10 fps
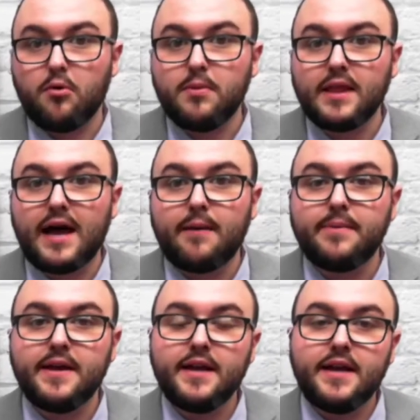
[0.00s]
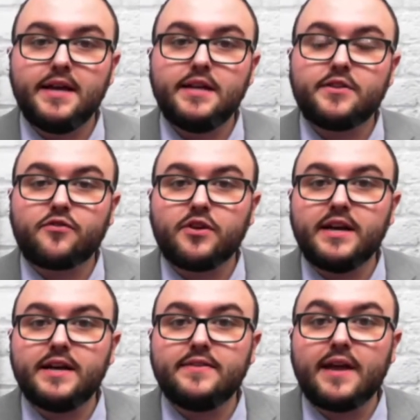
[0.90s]
I spend at the anchor desk is
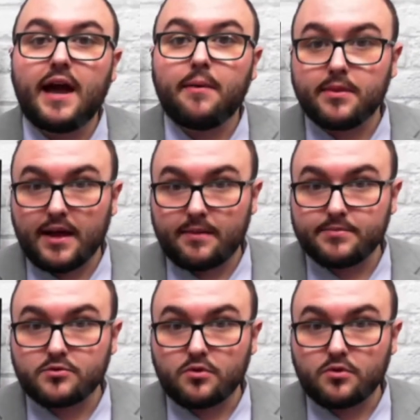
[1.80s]
just part of my day.